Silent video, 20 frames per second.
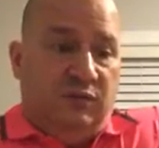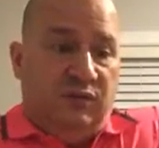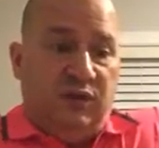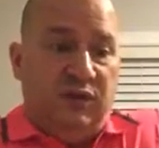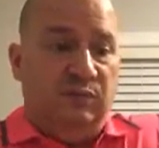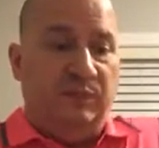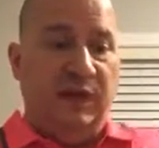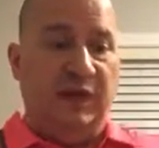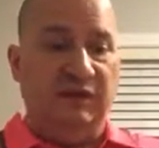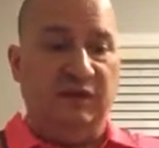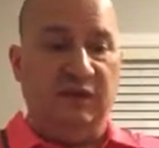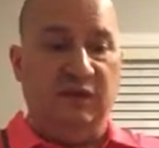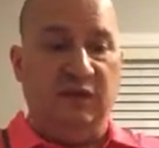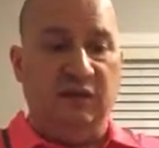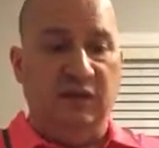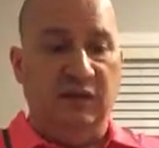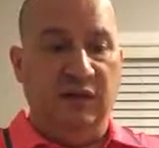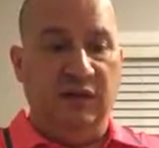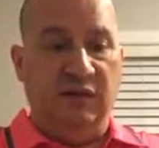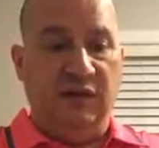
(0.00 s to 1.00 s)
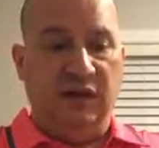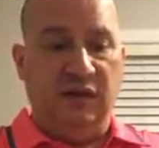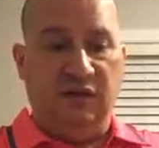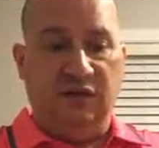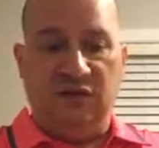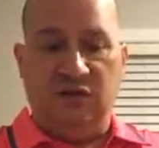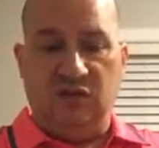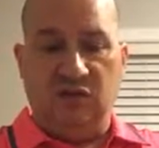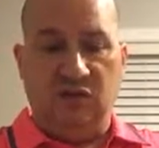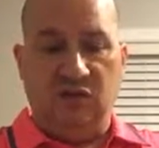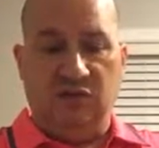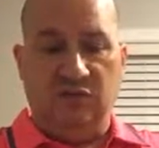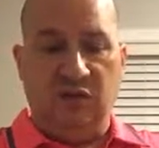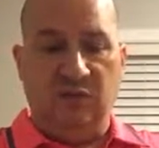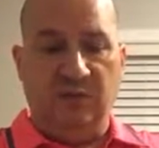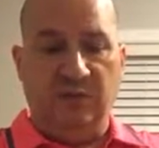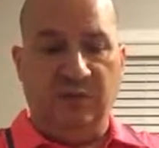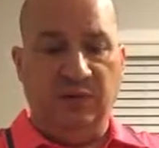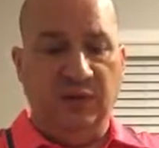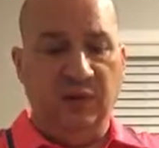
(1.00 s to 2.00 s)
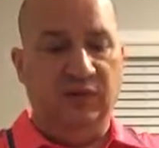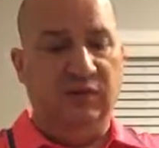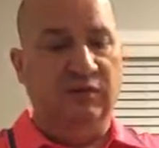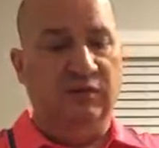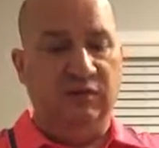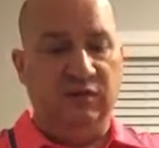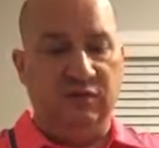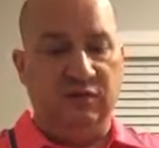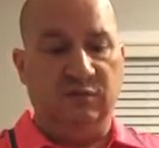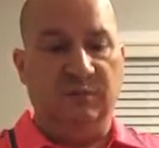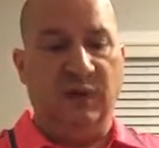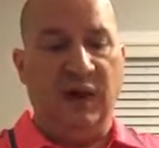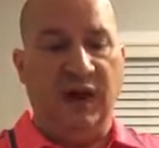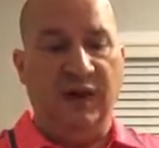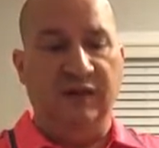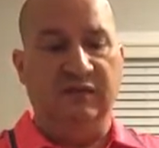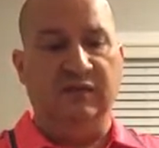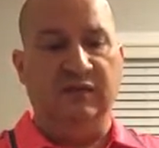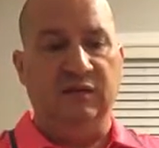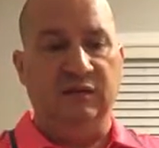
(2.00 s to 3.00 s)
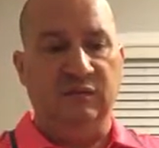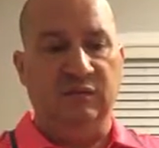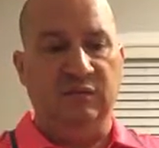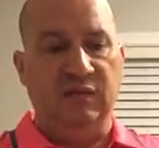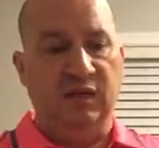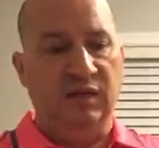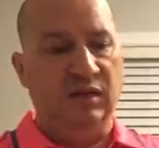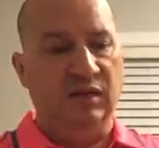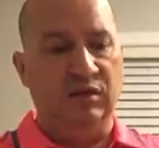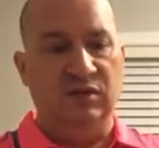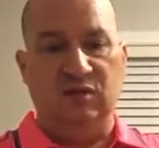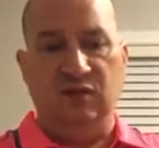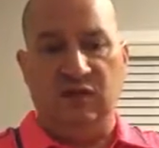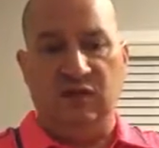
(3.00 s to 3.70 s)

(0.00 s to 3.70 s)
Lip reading: just basically that just completely despised him and